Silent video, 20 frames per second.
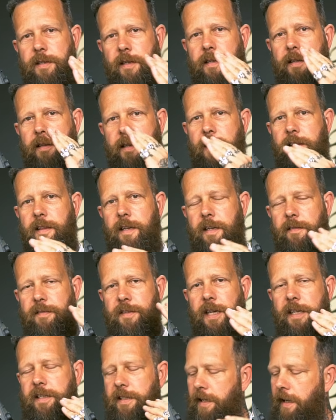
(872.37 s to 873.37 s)
so I did that thing of
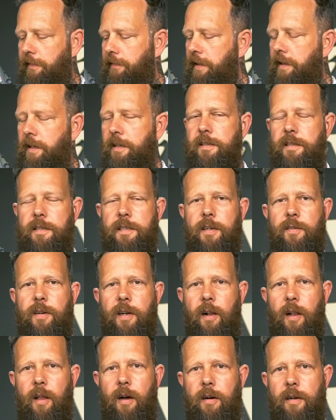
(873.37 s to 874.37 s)
setting everything to 2
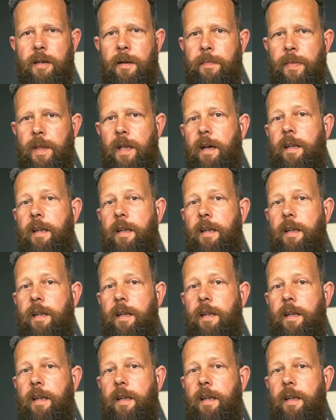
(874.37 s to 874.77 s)
o'clock,